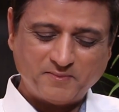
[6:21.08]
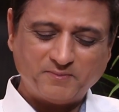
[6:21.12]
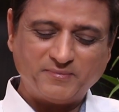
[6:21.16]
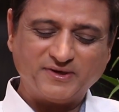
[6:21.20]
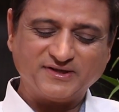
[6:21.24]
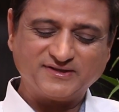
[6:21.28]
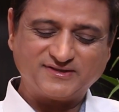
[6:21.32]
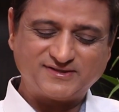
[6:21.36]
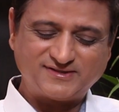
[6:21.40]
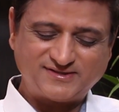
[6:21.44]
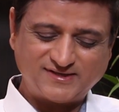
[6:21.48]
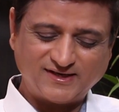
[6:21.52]

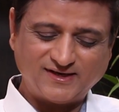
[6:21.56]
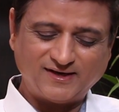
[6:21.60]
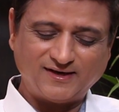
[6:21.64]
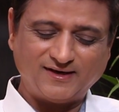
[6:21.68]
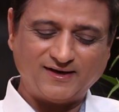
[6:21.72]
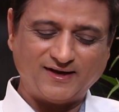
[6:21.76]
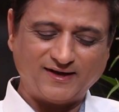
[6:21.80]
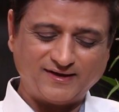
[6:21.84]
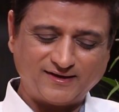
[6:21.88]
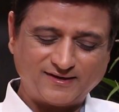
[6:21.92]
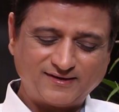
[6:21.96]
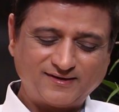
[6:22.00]
But still,
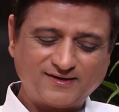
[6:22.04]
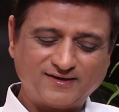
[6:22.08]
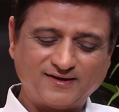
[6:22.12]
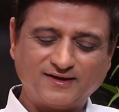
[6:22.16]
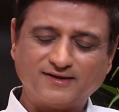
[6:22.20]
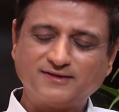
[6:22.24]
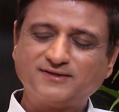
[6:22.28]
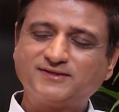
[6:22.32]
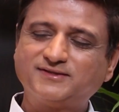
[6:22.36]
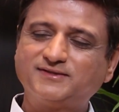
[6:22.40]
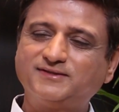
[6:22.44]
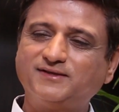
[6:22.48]
like,
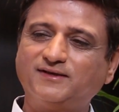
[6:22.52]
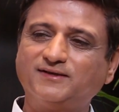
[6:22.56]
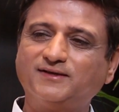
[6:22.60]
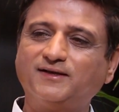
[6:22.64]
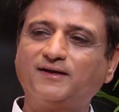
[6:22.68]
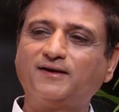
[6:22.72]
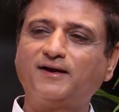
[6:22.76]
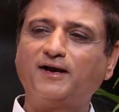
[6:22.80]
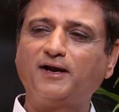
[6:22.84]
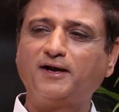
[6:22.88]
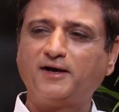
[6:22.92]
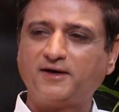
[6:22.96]
it's
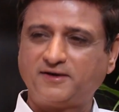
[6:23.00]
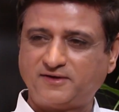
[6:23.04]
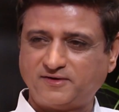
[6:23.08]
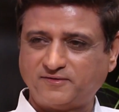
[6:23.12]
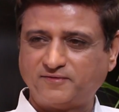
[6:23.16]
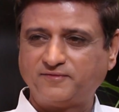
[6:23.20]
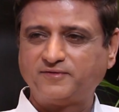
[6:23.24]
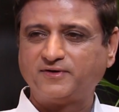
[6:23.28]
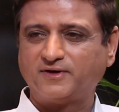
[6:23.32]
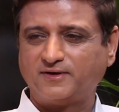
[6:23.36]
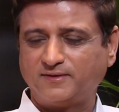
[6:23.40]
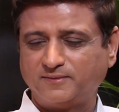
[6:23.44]
a
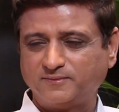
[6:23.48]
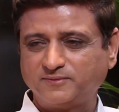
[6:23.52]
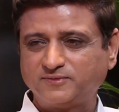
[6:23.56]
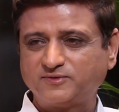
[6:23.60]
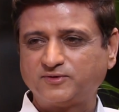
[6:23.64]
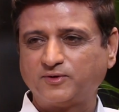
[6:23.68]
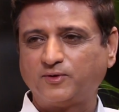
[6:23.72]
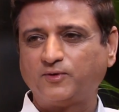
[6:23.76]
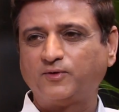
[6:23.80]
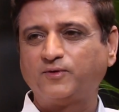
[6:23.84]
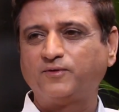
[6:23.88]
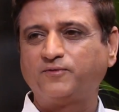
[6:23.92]
relative
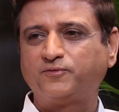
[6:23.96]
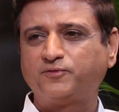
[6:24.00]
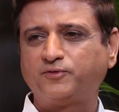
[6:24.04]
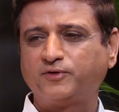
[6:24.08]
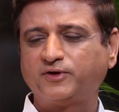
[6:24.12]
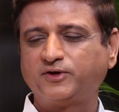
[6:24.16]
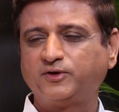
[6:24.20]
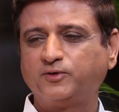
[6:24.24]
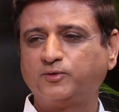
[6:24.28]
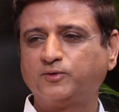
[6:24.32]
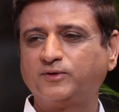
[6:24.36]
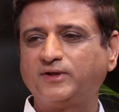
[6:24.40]
term. So
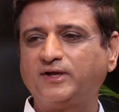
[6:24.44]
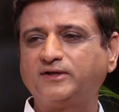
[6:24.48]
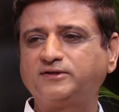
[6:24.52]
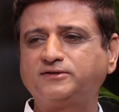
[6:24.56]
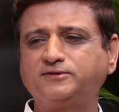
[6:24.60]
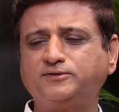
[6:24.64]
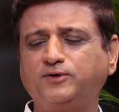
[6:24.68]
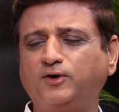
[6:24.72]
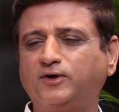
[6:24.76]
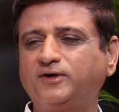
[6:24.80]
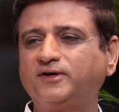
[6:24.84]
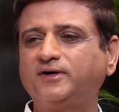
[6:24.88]
for you,
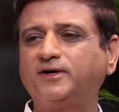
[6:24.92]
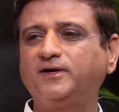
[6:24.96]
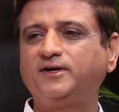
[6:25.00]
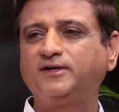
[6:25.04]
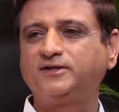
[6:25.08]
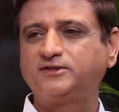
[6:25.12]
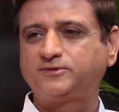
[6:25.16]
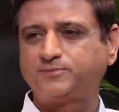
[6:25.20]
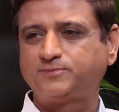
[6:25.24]
that's not really